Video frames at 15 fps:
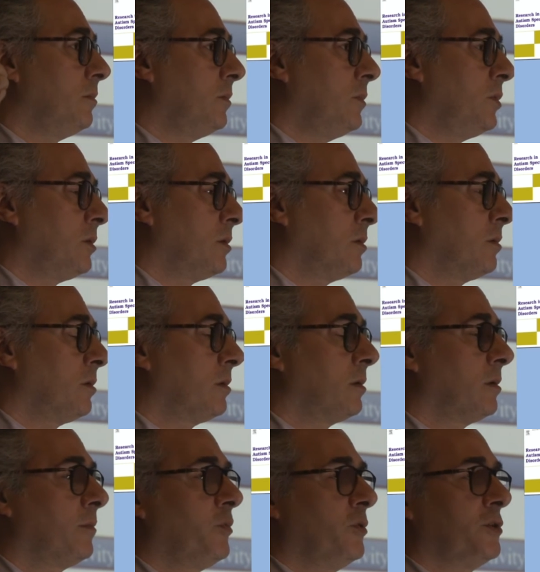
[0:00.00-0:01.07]

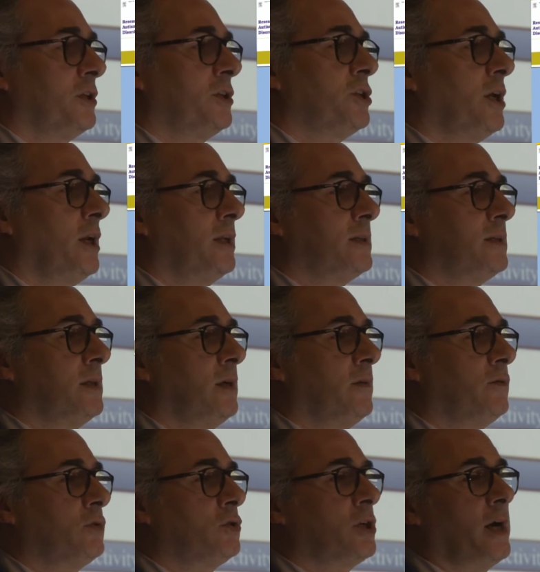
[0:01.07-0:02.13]
the potentiality
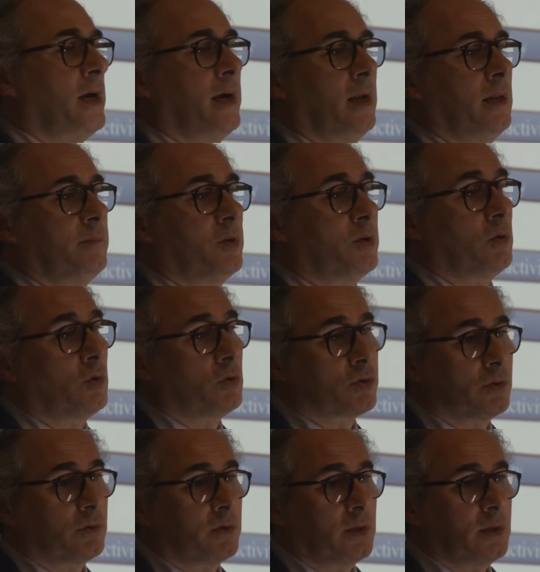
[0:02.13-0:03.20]
of the child, but
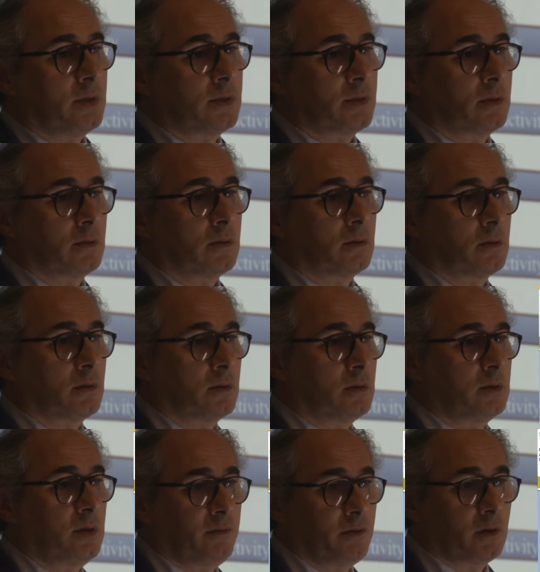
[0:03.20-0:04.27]
also his
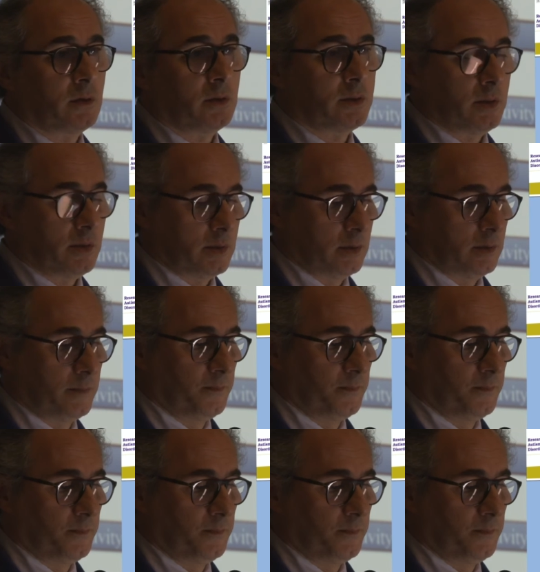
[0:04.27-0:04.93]
difficulties.